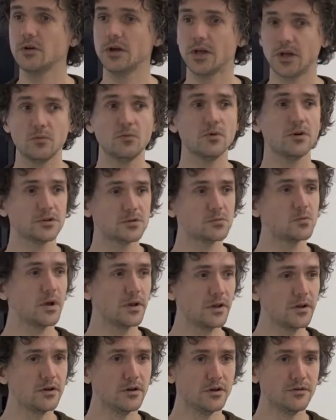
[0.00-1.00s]
it works
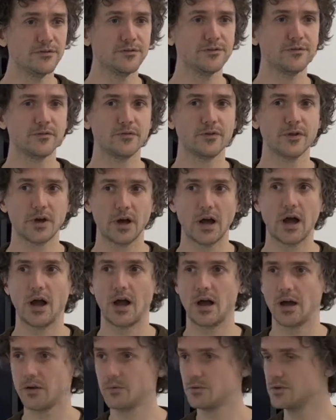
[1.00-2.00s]
well enough that
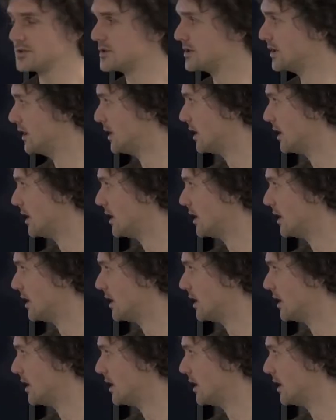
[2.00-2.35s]
I was